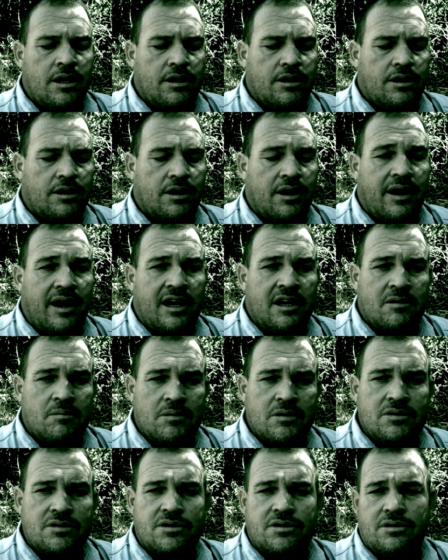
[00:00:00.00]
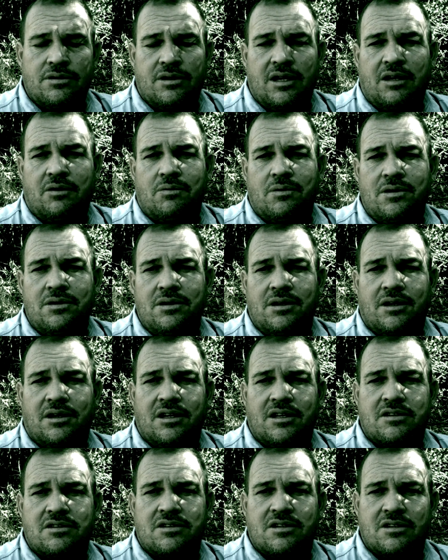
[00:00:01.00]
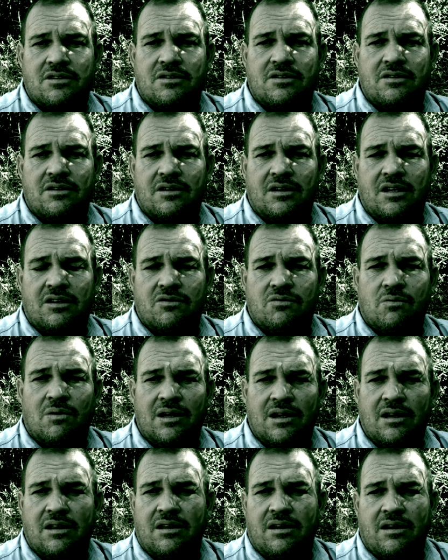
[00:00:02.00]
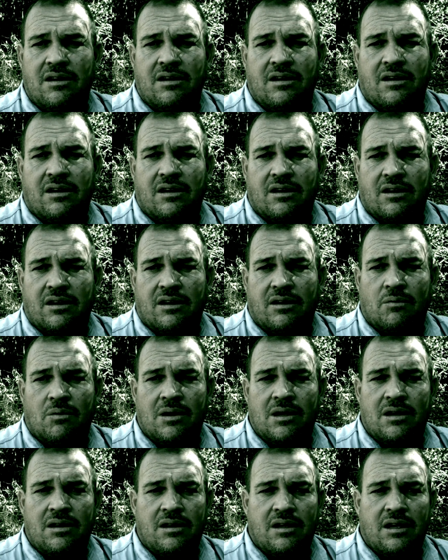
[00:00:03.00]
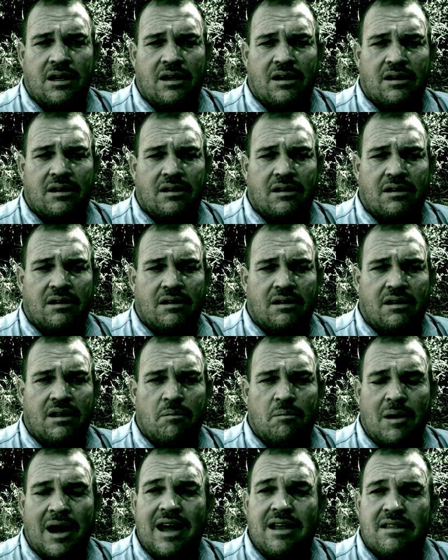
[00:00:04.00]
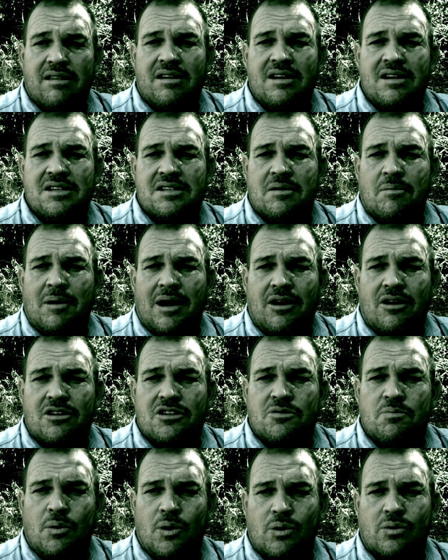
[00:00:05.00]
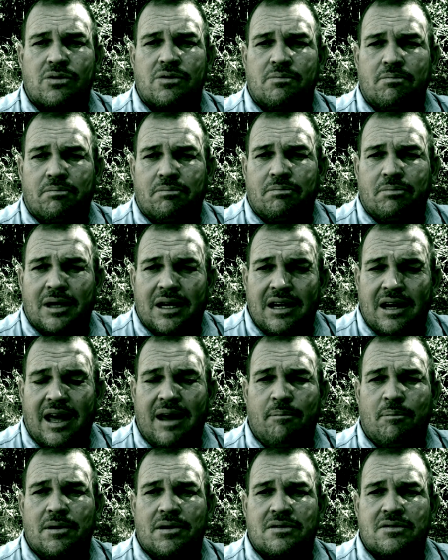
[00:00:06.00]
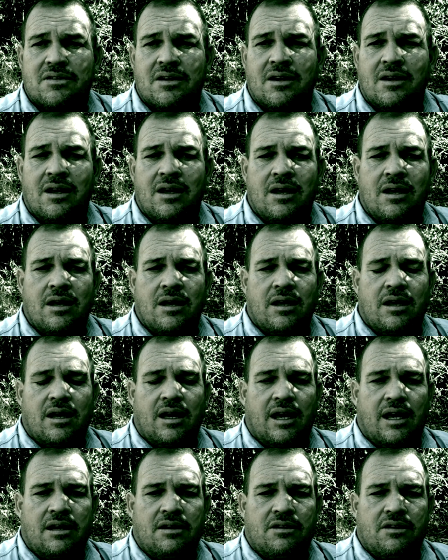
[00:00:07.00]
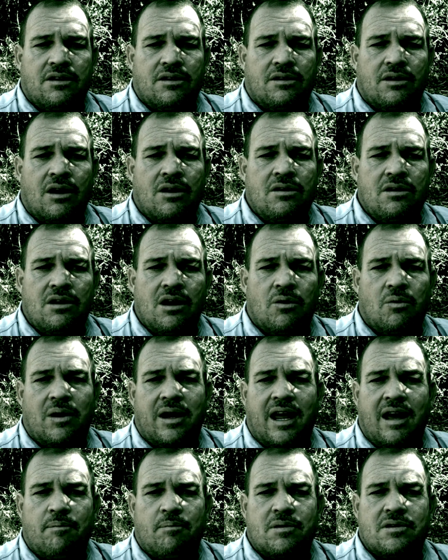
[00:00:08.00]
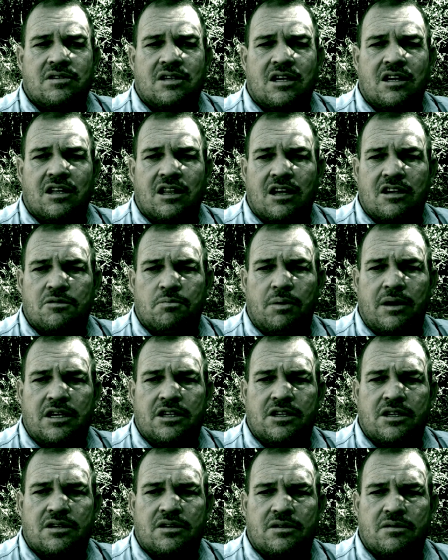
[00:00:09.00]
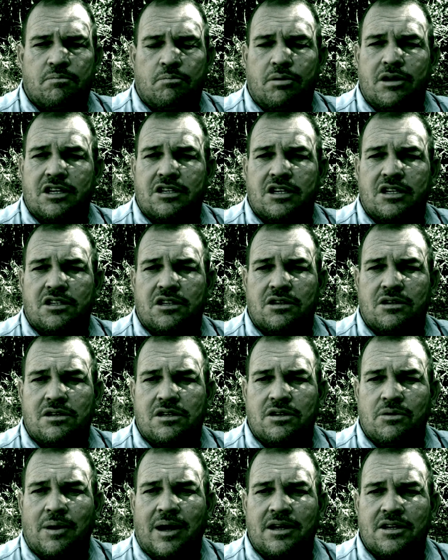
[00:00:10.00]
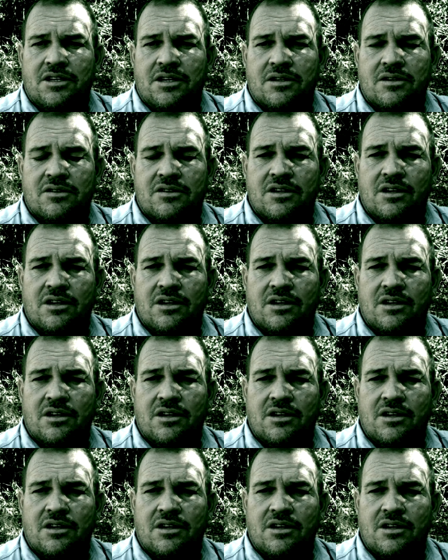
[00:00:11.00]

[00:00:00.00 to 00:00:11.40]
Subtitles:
You know, animals do get wounded. It's one of the bad things about our sport, but it happens. And you don't know what happens under those precious situations.